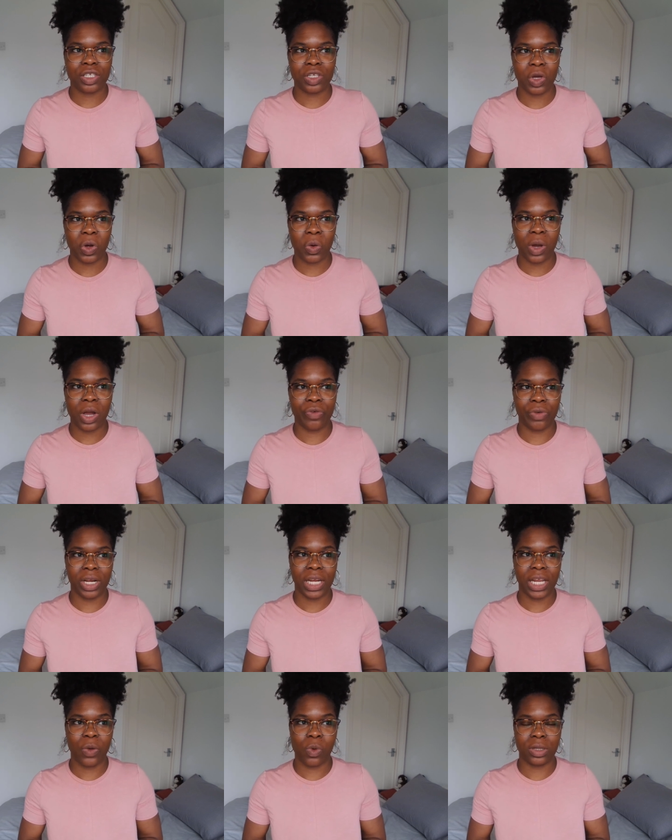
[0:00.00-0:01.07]
so I
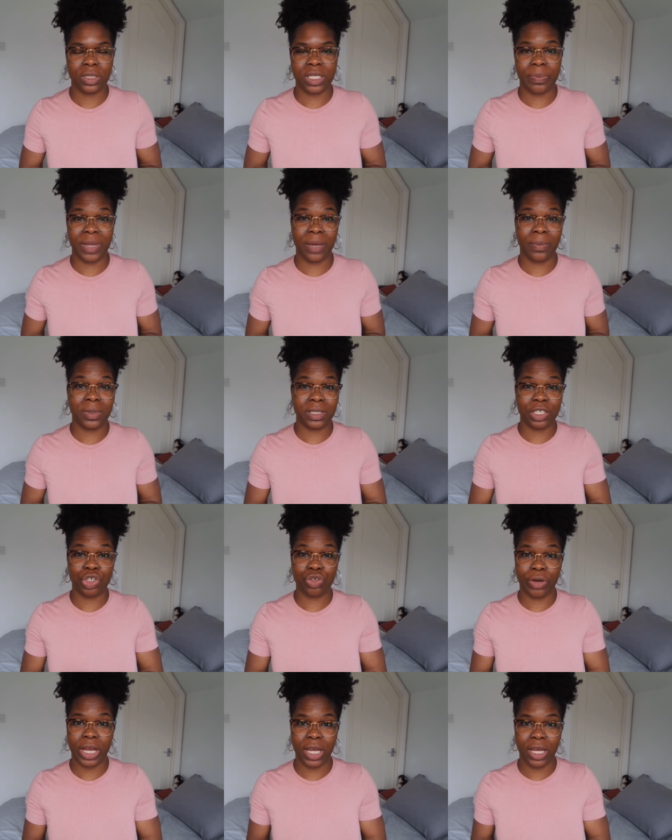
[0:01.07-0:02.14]
really want to be able to
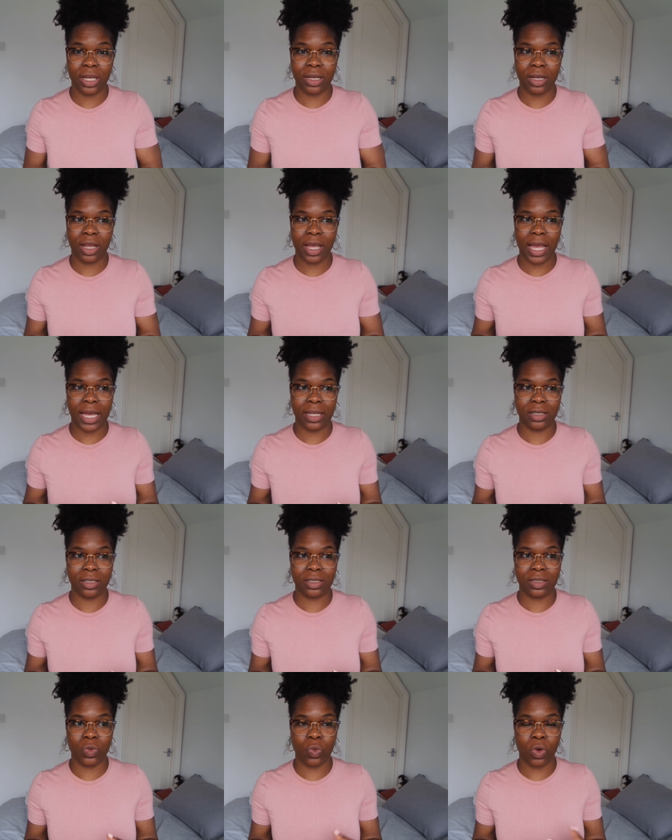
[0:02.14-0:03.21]
train
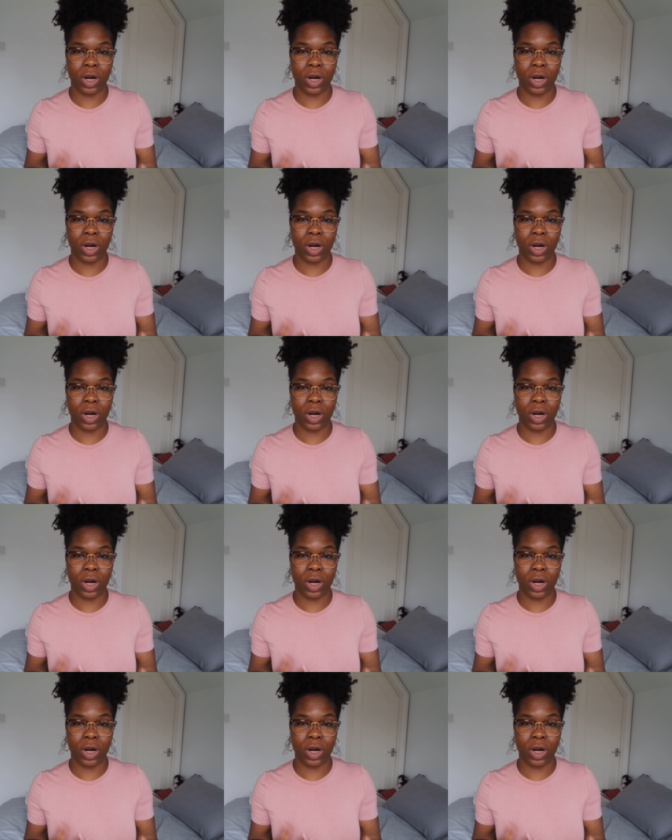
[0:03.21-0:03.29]
and